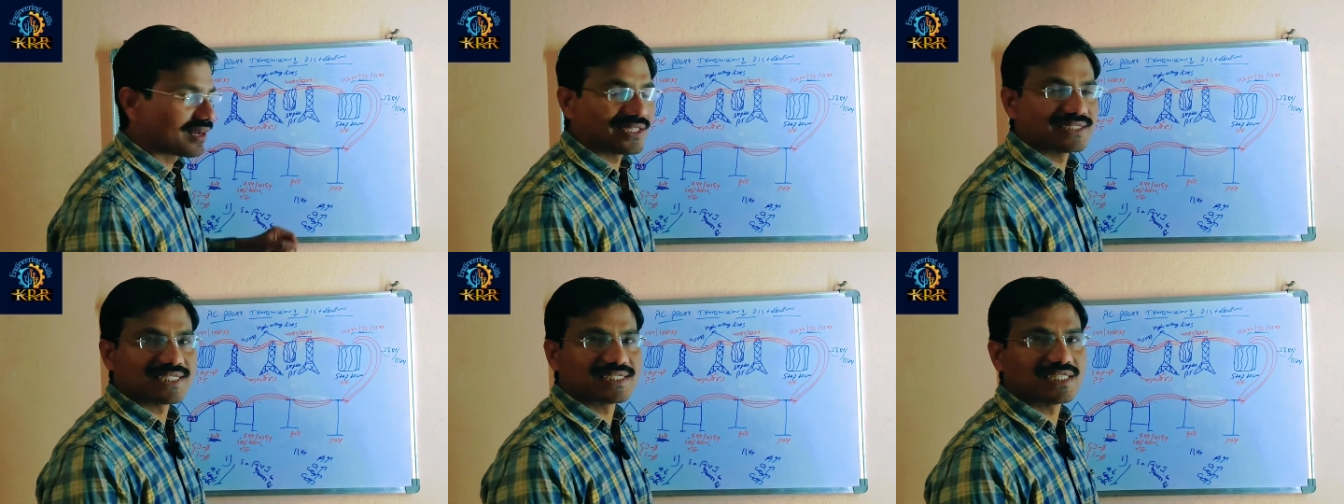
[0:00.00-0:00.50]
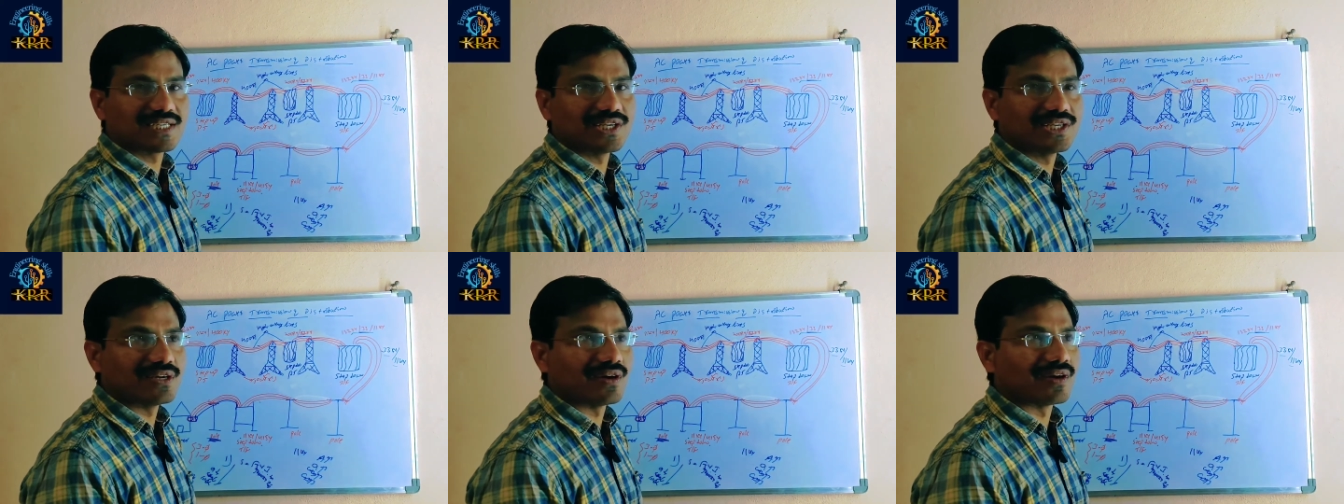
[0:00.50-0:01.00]
Cross sectional
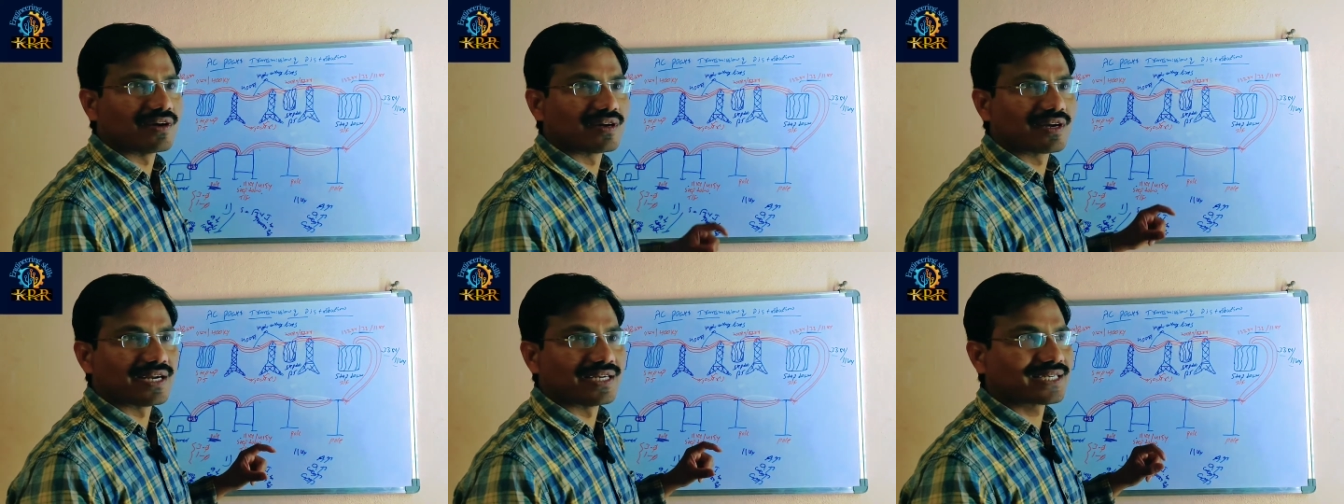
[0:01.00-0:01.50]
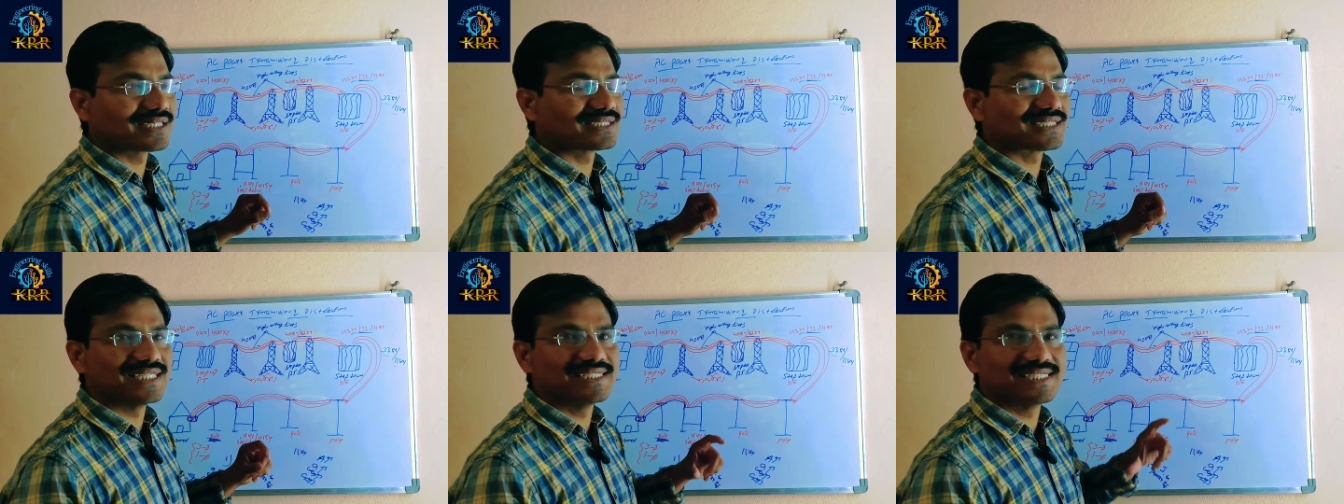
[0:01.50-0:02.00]
area
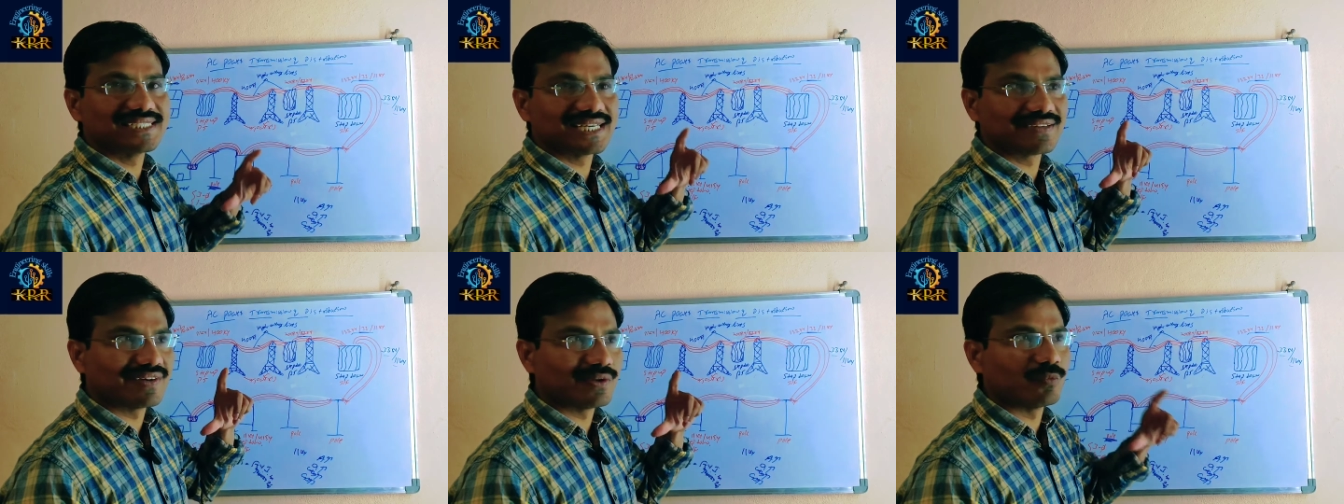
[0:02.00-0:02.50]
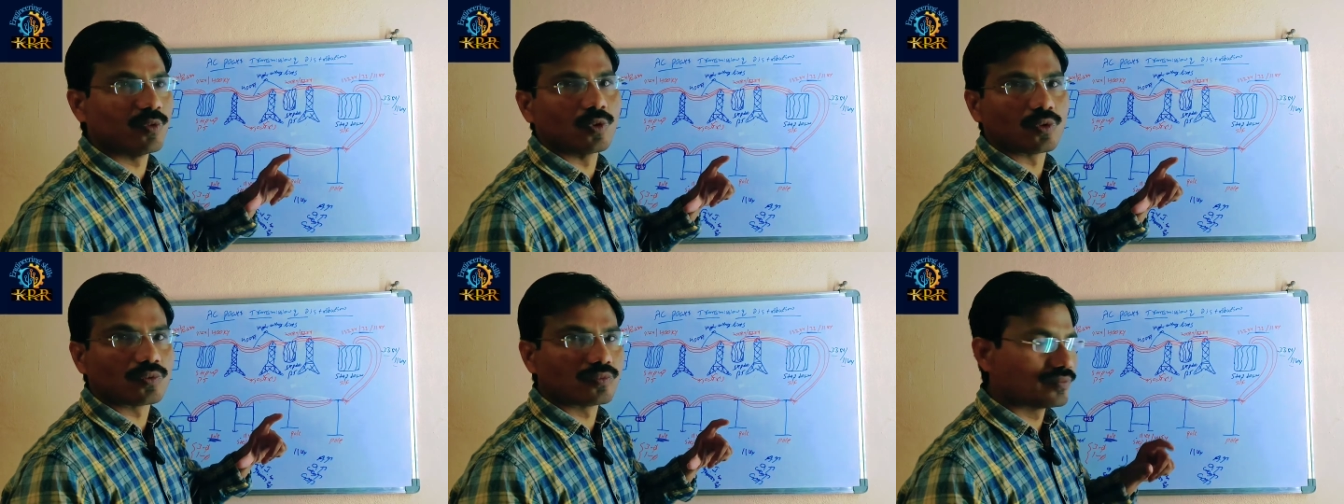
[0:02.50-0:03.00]
conductor size is required
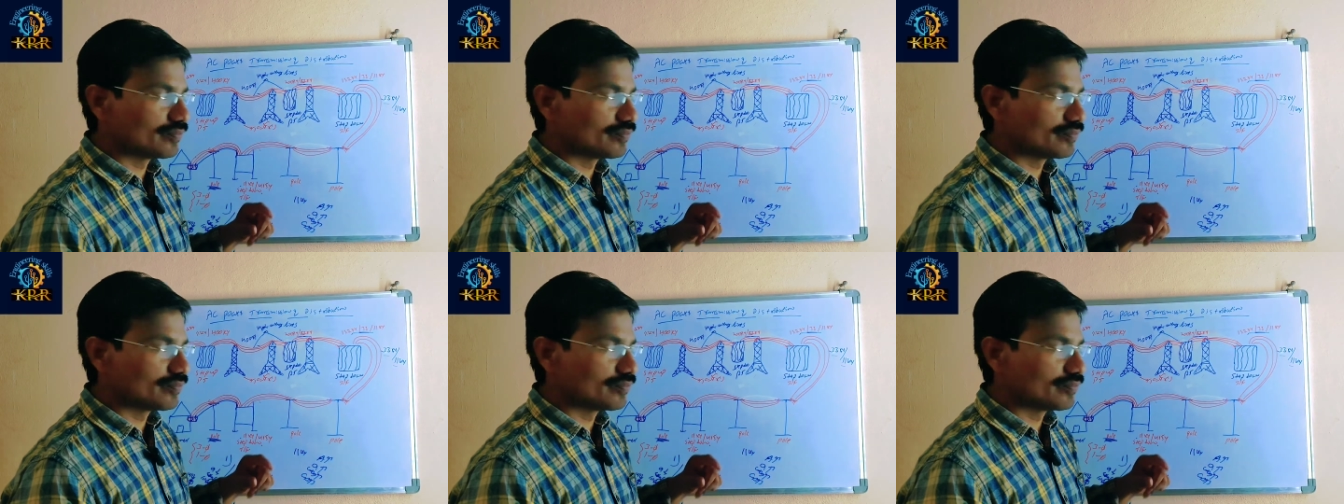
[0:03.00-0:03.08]
more.